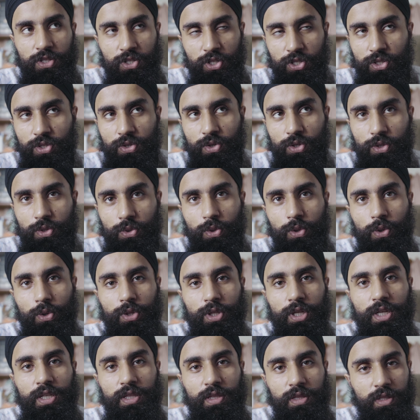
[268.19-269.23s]
She's going to
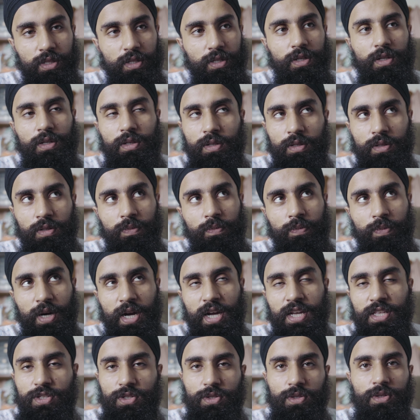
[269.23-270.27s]
hold it. The
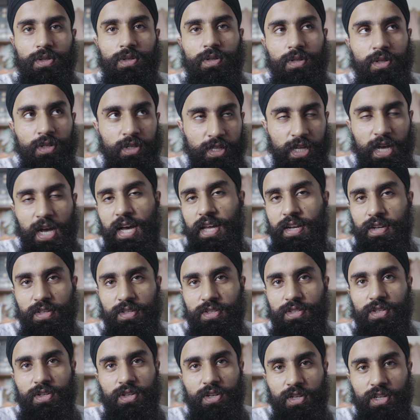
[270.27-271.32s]
bride's dad
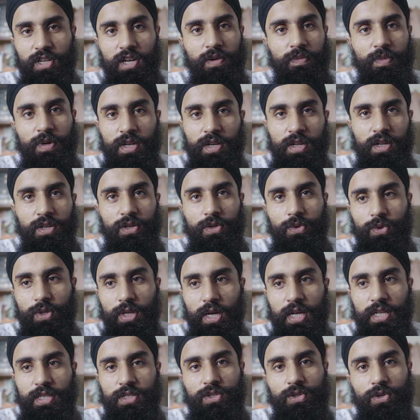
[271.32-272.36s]
is going to come in and do
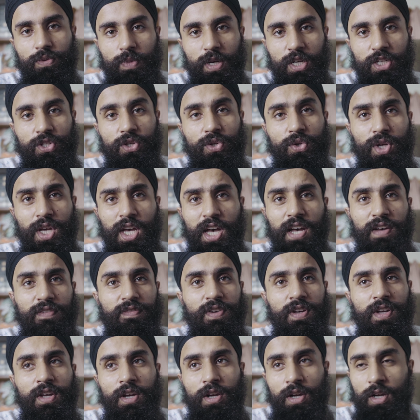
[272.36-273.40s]
that, so make sure you have
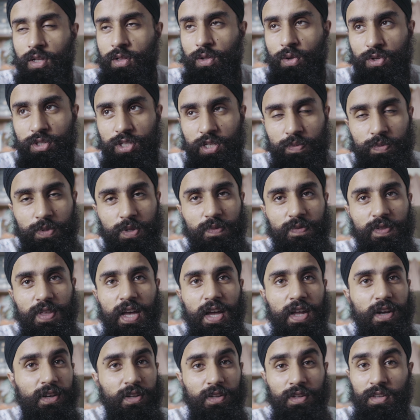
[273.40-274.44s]
close-ups of
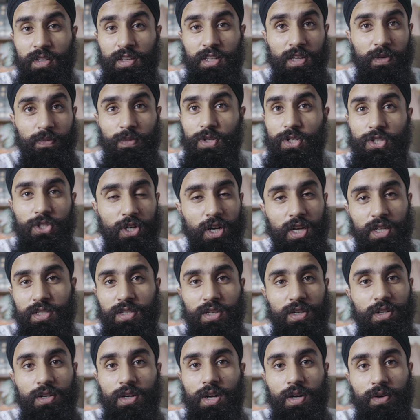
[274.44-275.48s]
that. Gimbal shots
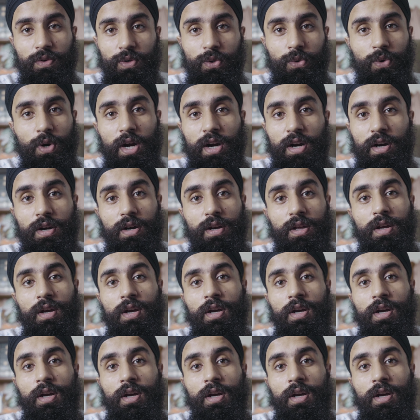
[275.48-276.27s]
are not required.